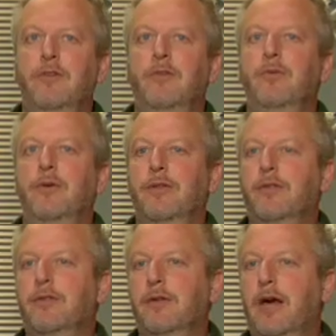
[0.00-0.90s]
do
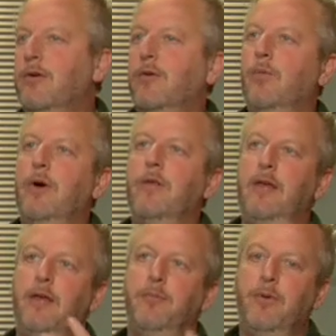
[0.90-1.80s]
with, I don't know where
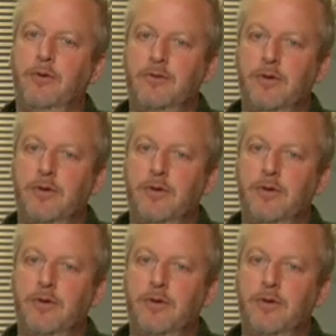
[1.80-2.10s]
the impulse